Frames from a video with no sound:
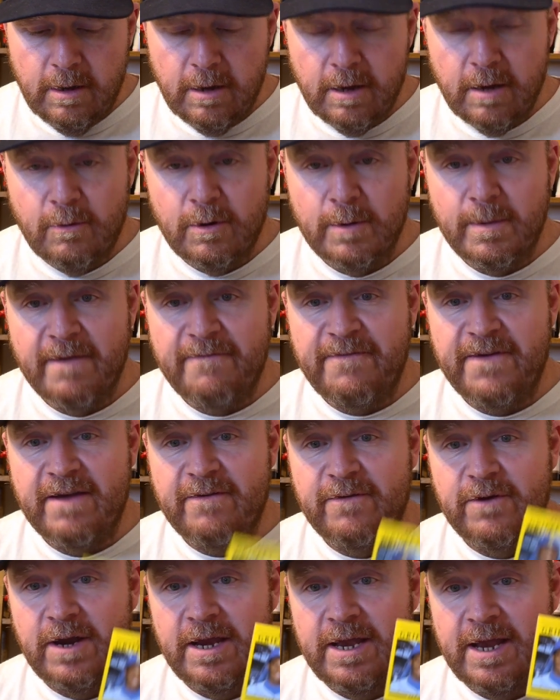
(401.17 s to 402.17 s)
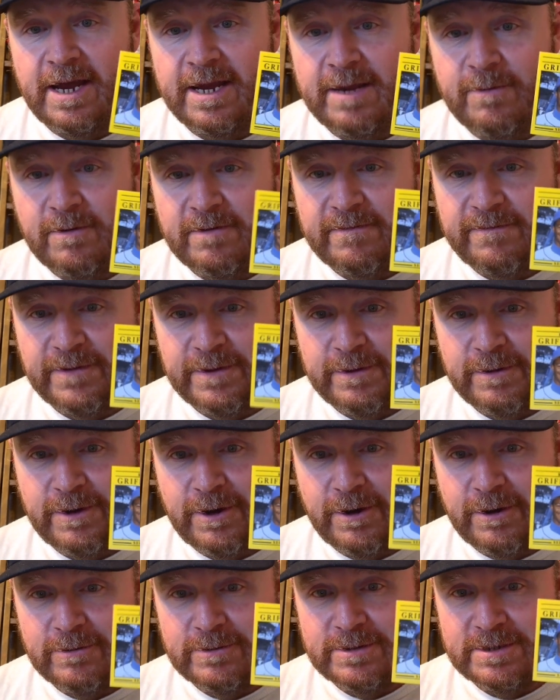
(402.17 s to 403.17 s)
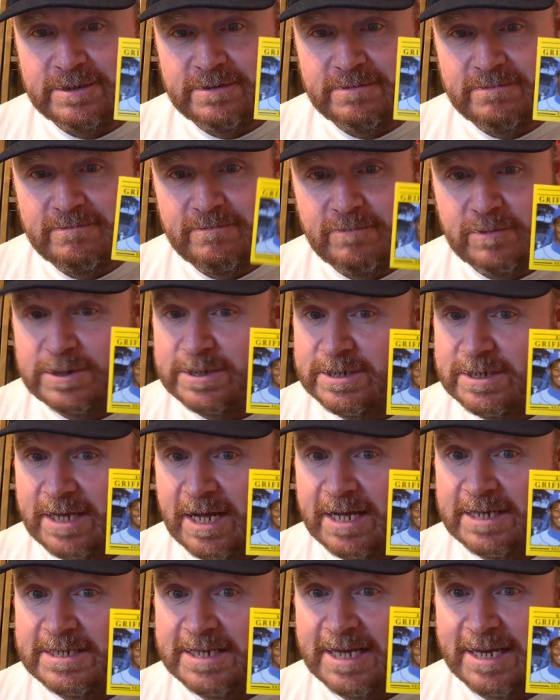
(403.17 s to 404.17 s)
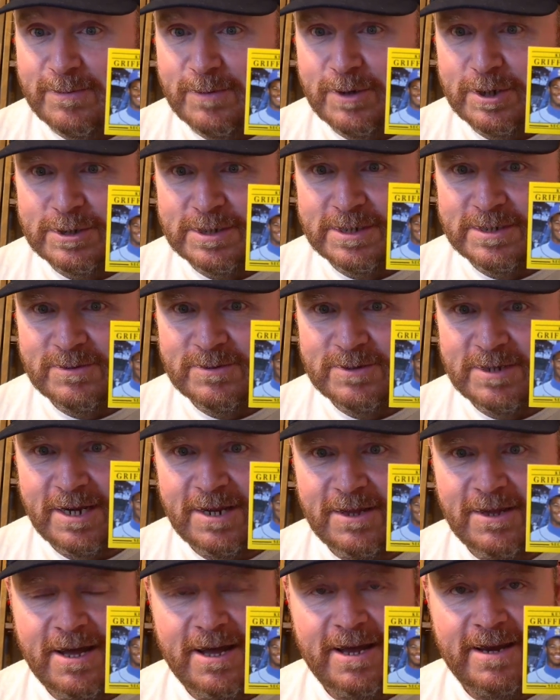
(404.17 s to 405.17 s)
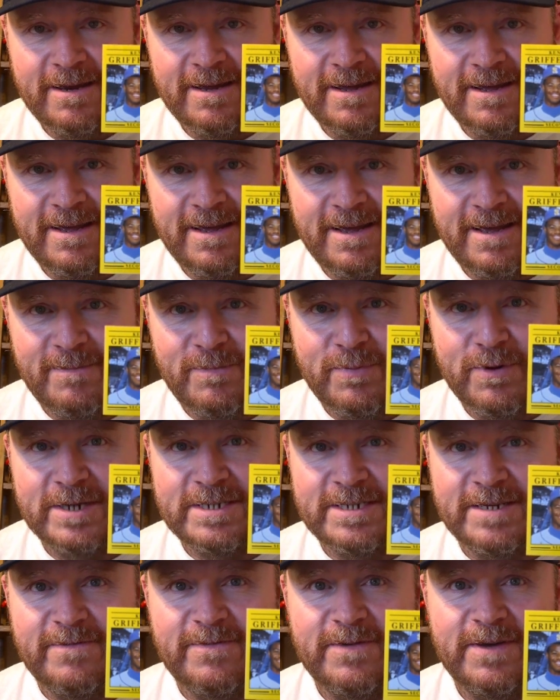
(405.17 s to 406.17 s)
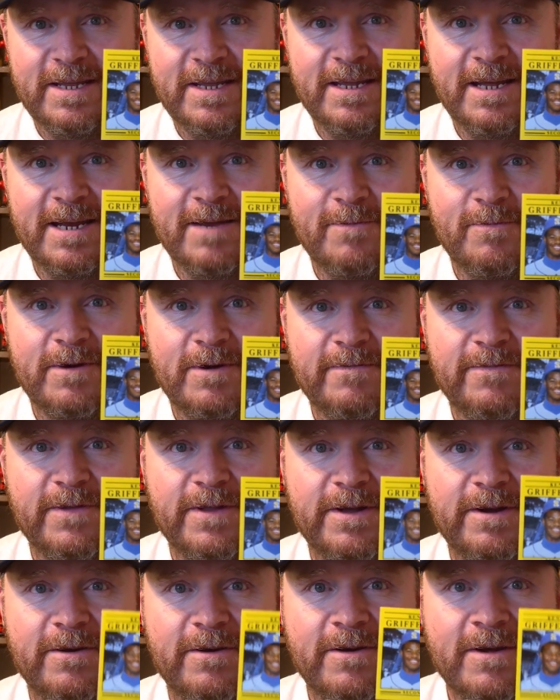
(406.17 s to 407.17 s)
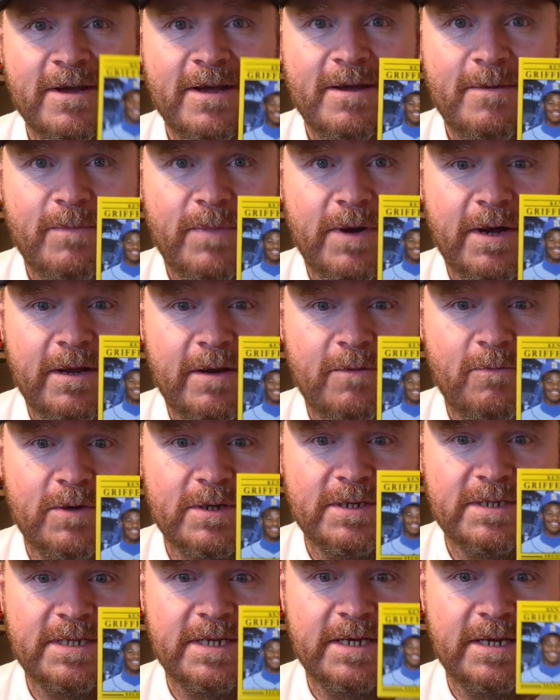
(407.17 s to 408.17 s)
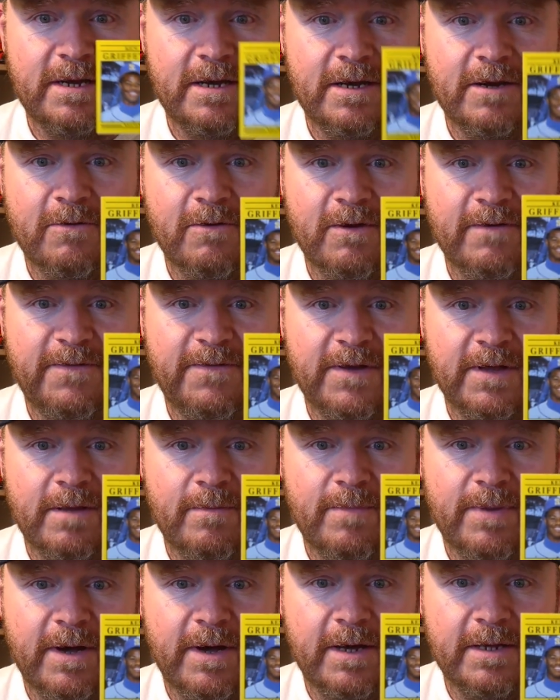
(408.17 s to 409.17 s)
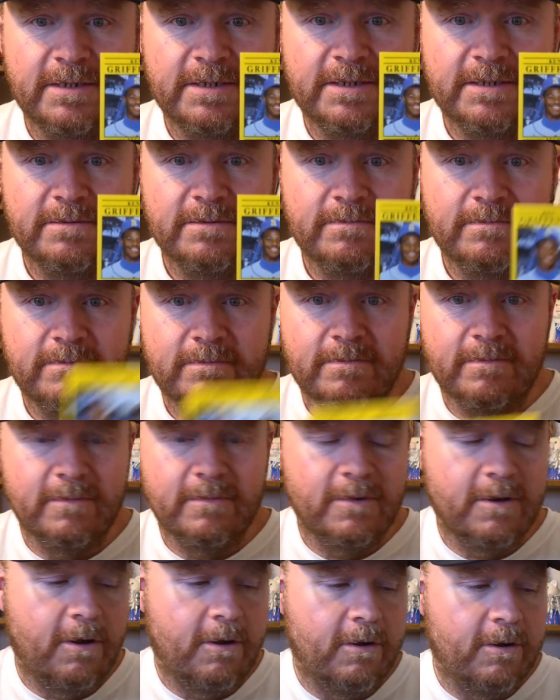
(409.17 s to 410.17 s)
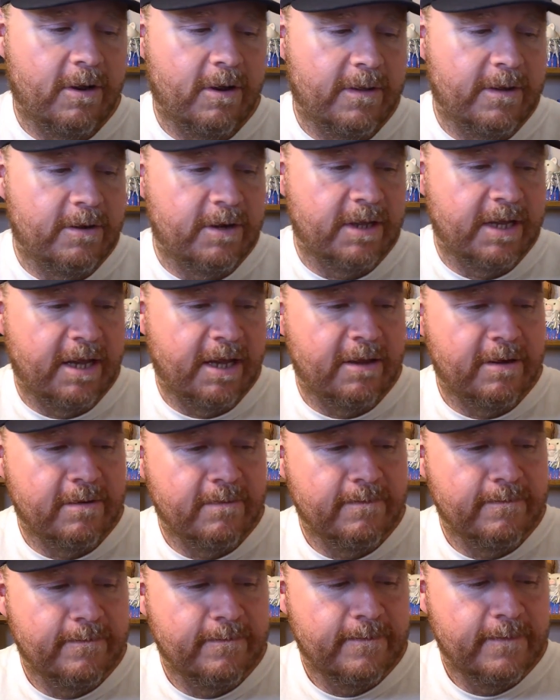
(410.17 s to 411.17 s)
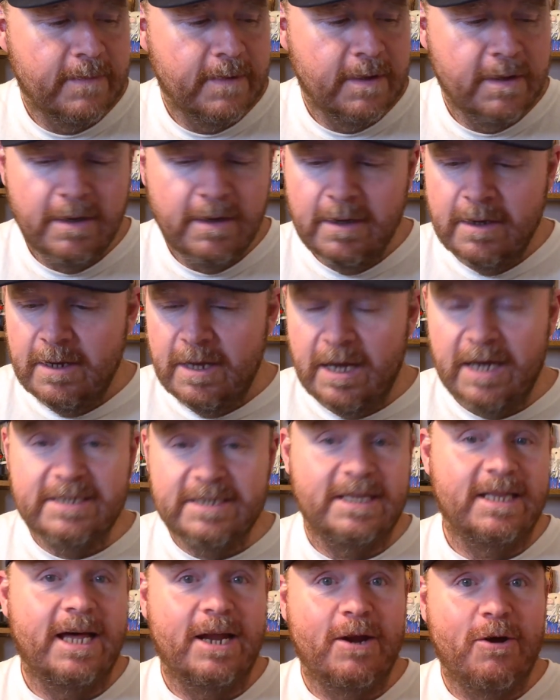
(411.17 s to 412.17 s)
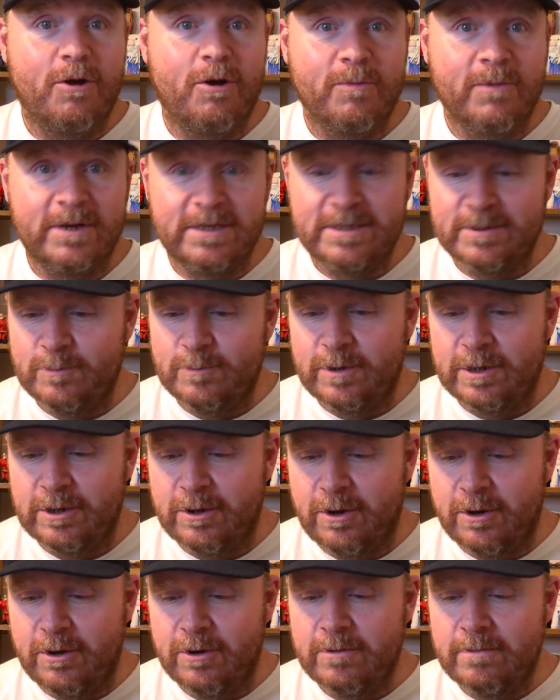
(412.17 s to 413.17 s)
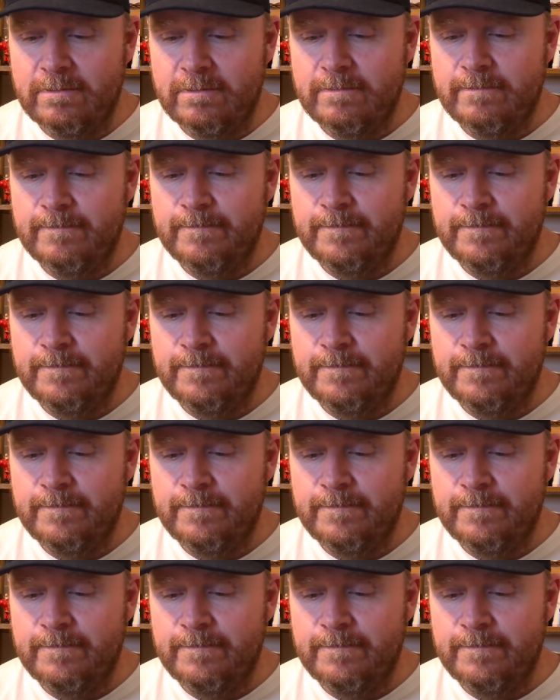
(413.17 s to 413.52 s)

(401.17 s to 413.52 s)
One of my favorite 91 Fleer cards, which is not saying much because there's not a lot impressive in 91 Fleer, but was the Griffey and the Bonds card on there together. That's a lot of home runs in one card.